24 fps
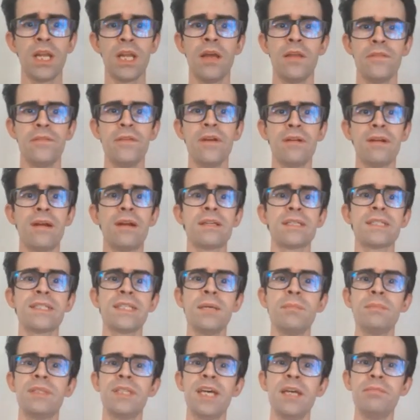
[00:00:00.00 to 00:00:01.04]
there are
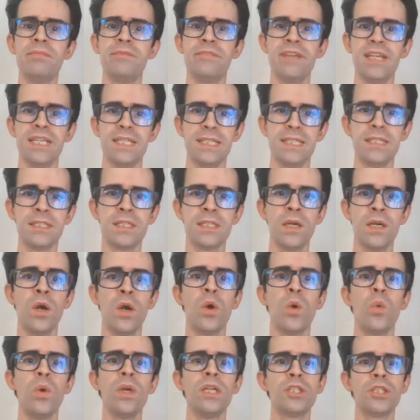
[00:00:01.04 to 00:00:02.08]
some typefaces
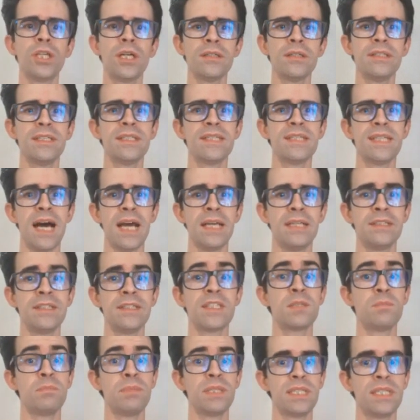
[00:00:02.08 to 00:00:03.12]
which are designed
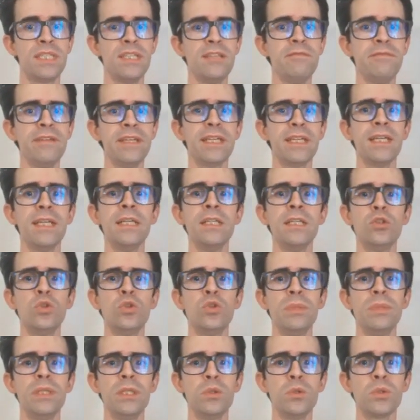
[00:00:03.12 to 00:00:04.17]
specifically to be
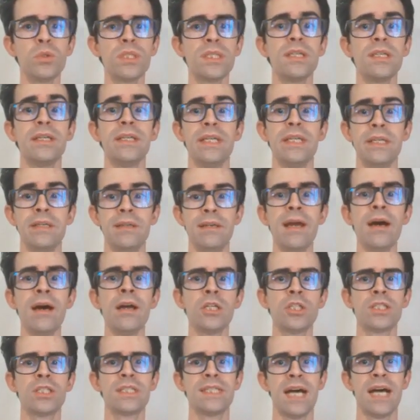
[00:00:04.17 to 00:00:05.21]
used in large
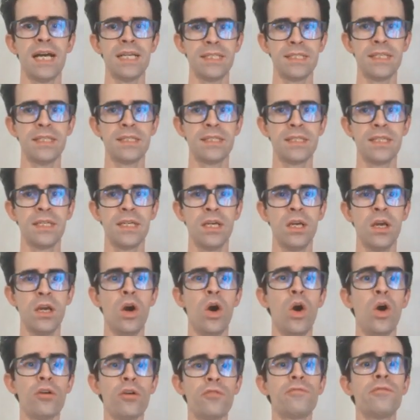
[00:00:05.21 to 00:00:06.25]
sizes
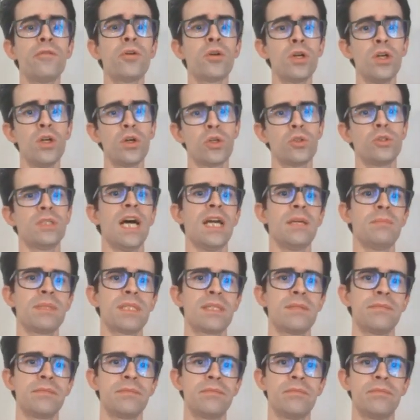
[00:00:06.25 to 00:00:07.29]
or for logotypes.